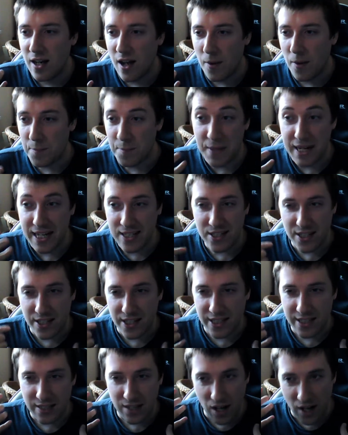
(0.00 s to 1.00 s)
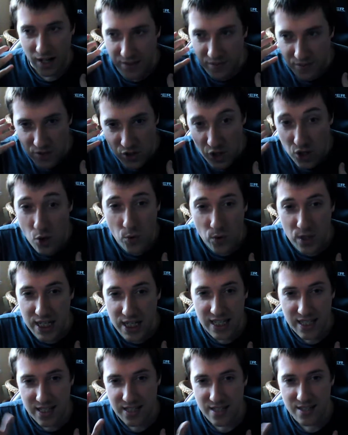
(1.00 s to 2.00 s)
Because I
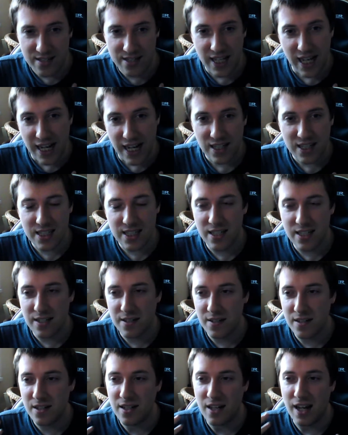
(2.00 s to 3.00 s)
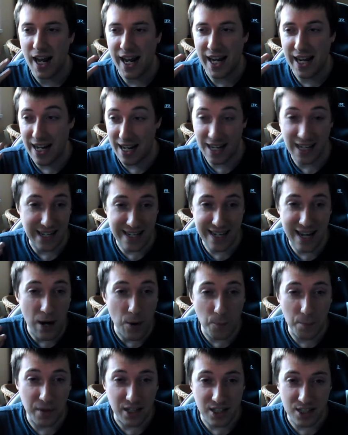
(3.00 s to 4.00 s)
noticed that, it now
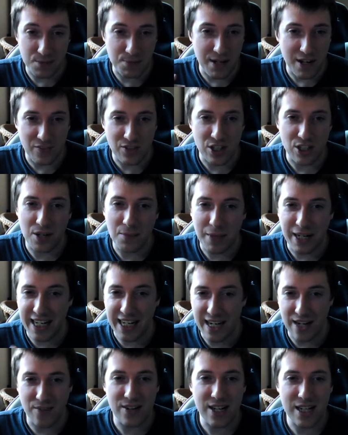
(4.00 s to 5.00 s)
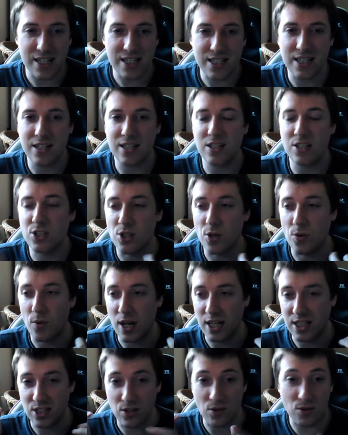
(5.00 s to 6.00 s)
bugs me every time I hear it. So
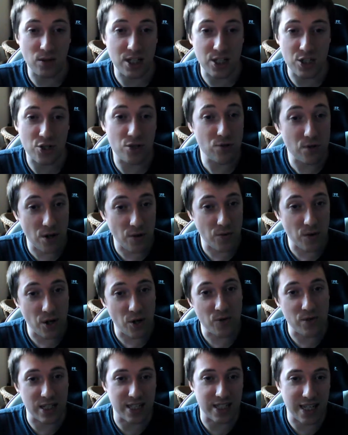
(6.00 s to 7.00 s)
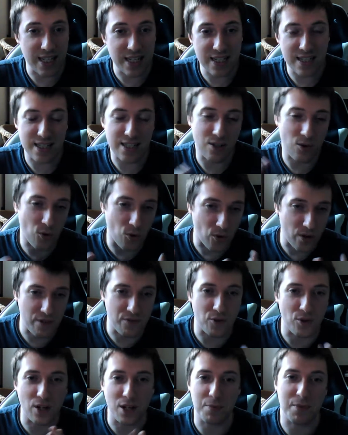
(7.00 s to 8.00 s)
as long as you don't notice it, or if
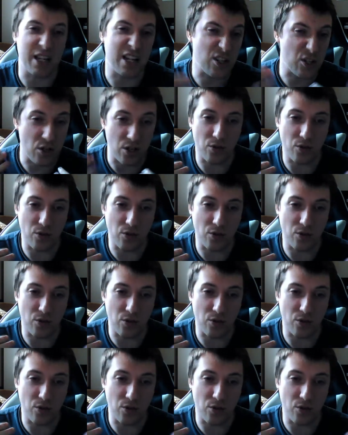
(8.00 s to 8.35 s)
you're like me